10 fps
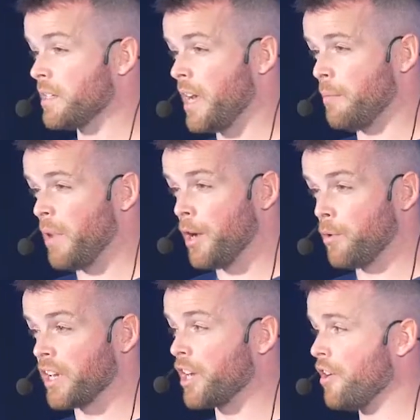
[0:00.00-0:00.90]
I
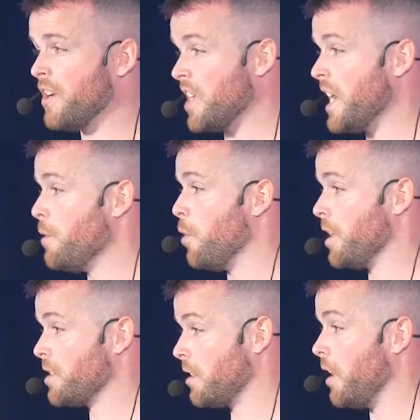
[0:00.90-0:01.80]
would encourage
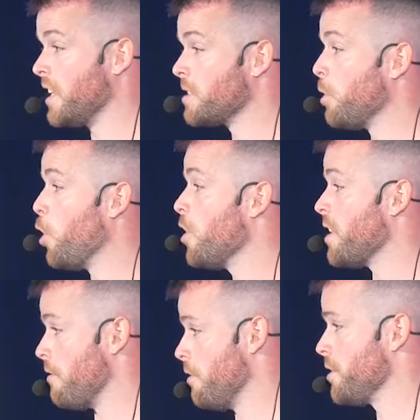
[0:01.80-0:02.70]
anyone to explore
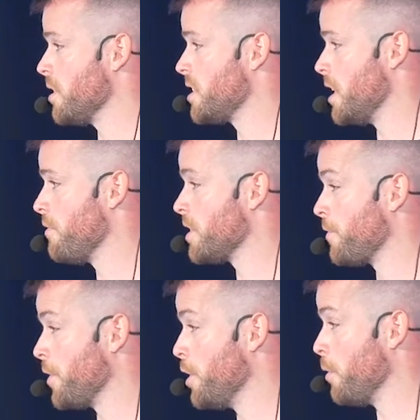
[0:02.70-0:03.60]
that route and see if it's
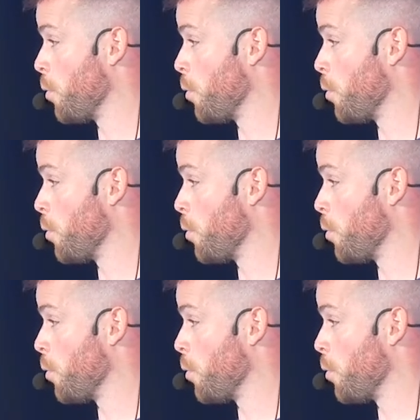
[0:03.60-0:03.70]
for you, and